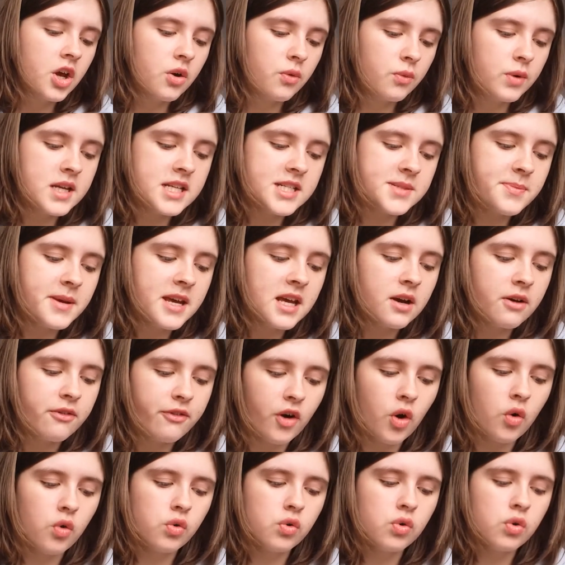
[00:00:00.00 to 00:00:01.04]
We speak
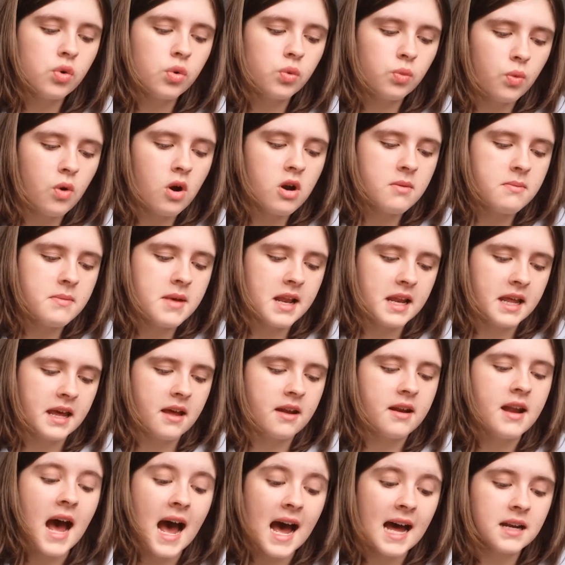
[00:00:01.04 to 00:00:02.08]
for all 1
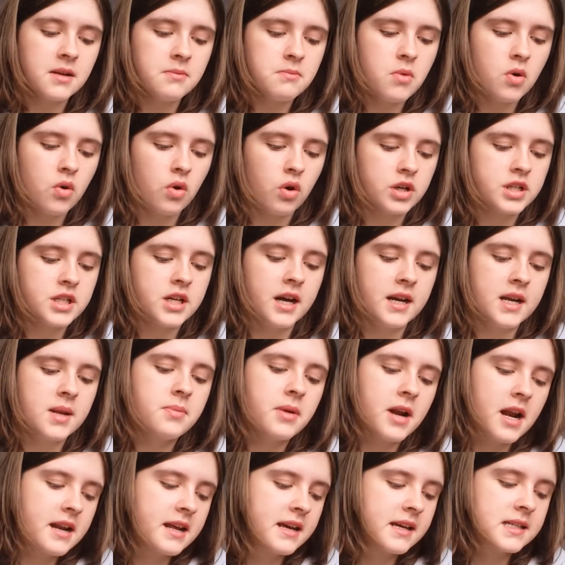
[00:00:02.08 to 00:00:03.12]
million and more Tiny
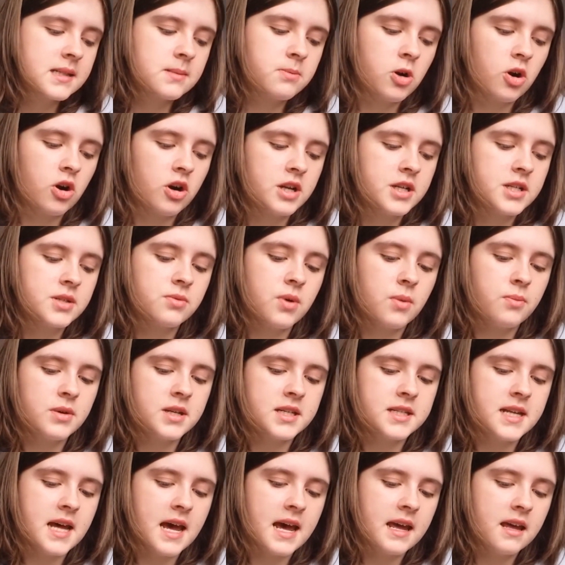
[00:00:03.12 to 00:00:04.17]
Planet Explorers when we
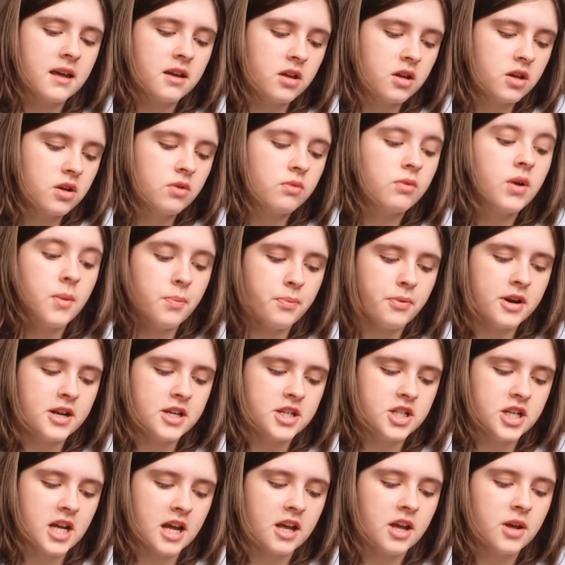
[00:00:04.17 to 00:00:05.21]
say, we
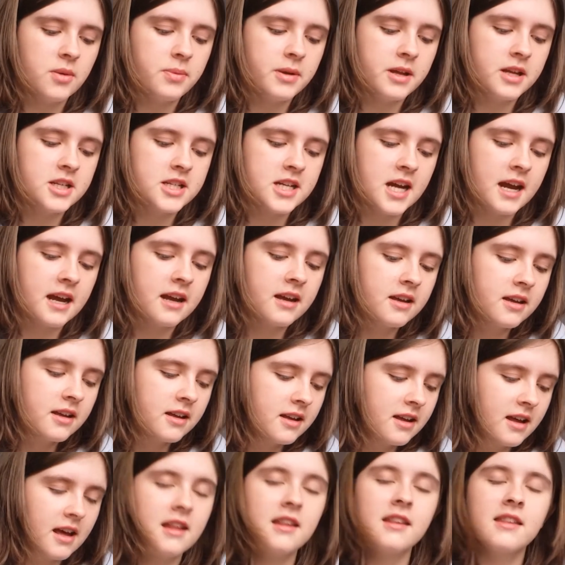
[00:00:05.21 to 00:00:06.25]
appreciate you, PJ,
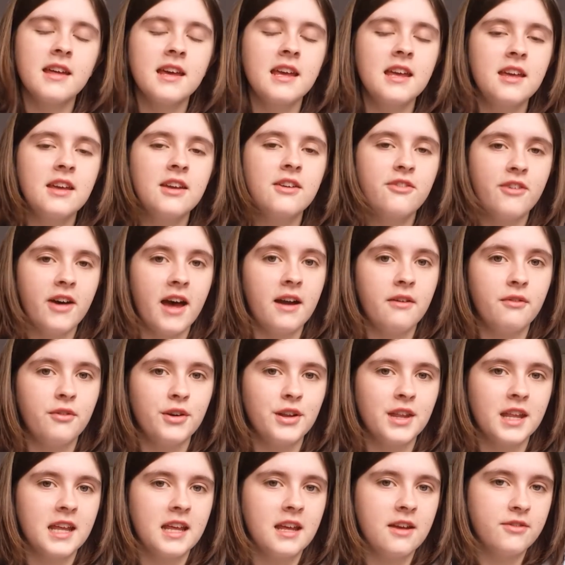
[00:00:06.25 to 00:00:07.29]
and thank you for
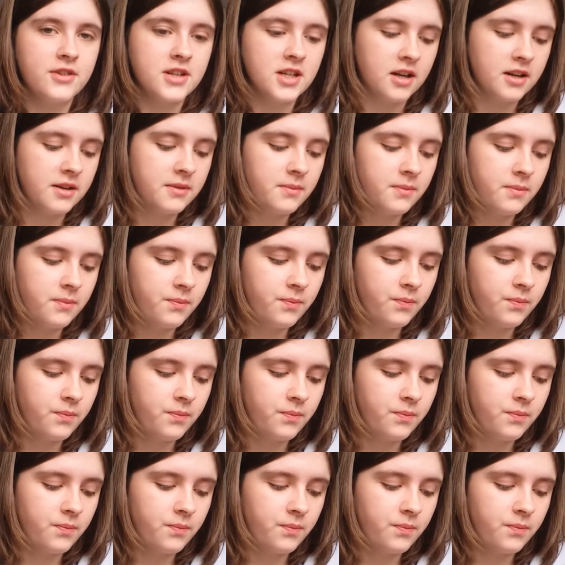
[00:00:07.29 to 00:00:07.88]
everything you've done.